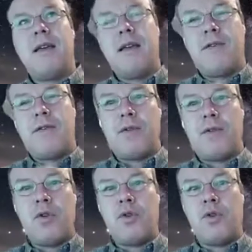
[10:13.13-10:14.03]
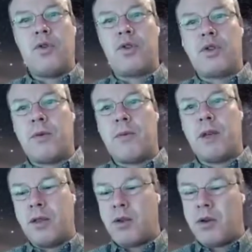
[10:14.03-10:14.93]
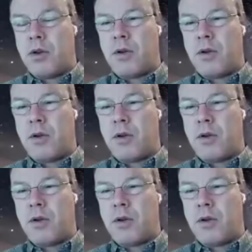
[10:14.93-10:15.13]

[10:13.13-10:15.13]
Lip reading: if you use in